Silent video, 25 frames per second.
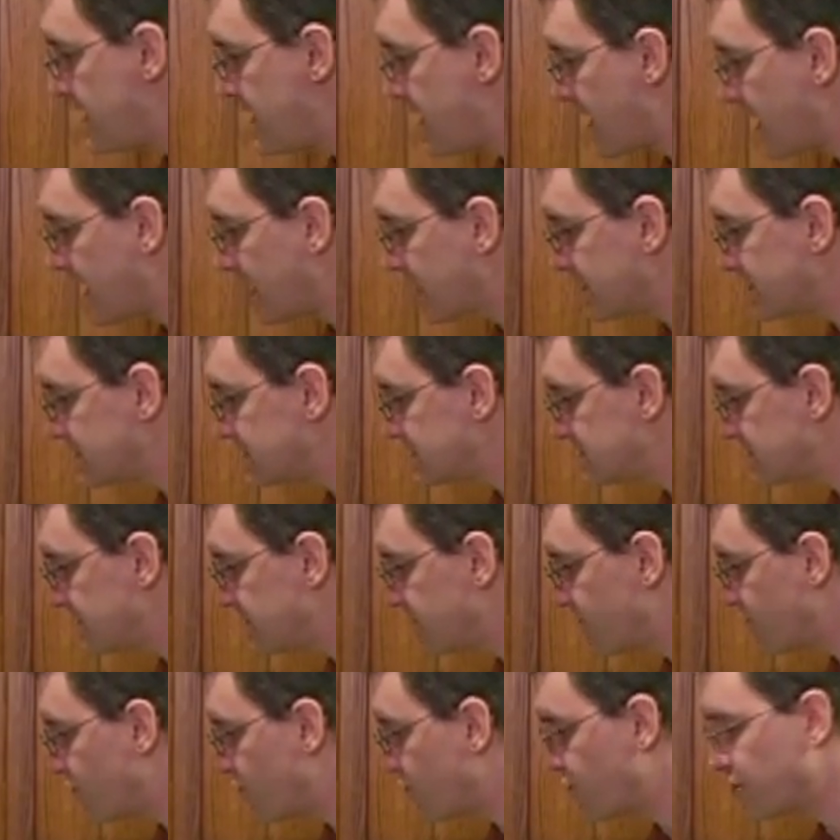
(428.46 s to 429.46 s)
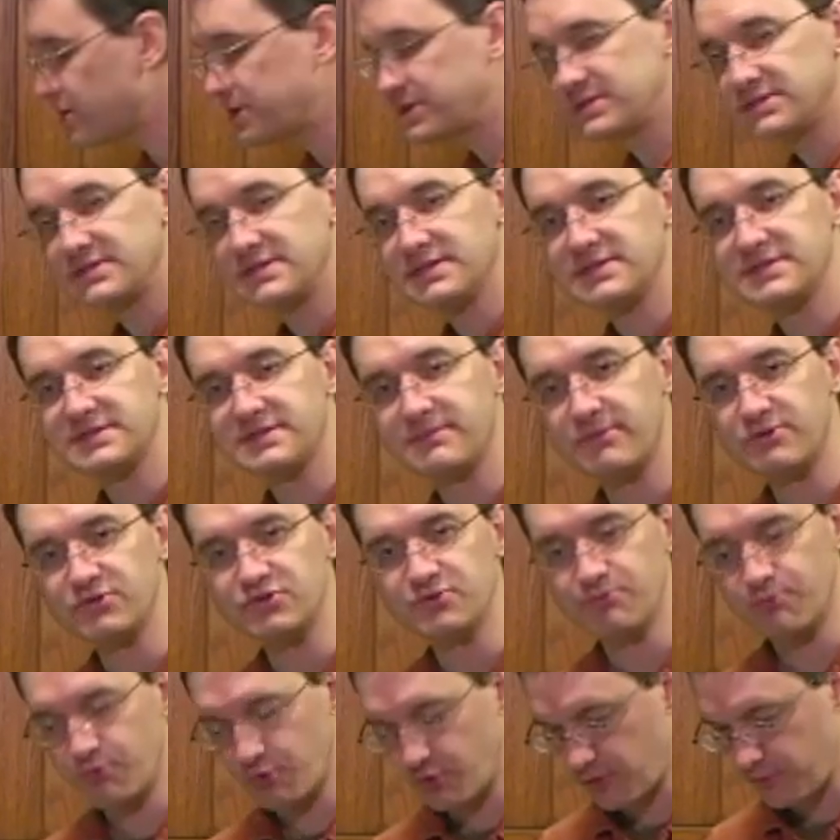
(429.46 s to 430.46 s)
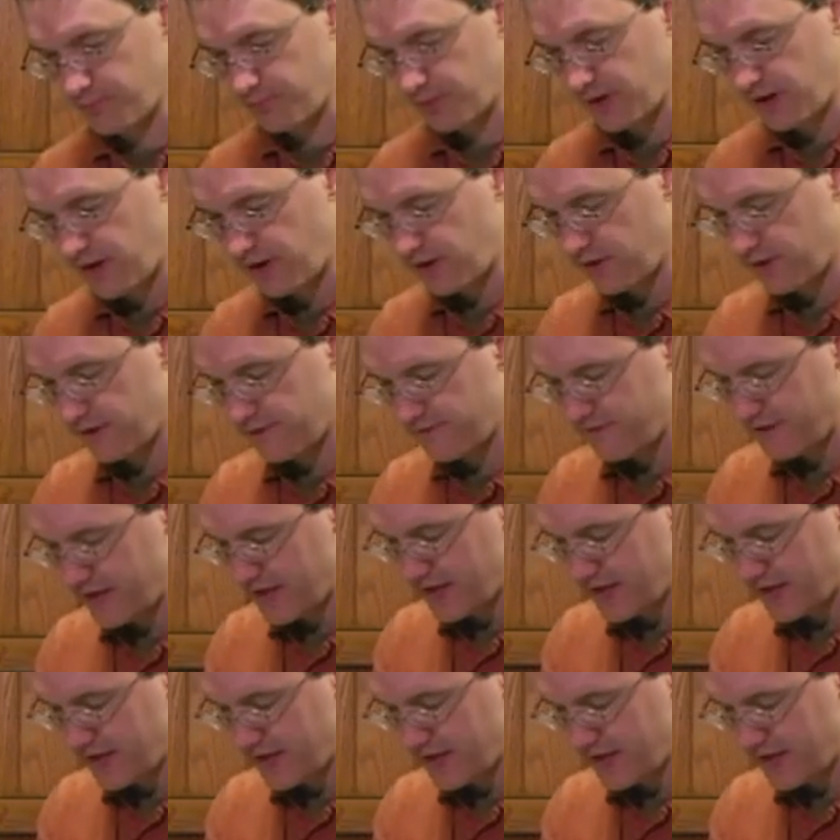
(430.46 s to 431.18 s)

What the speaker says: Next, of course, is the most important part of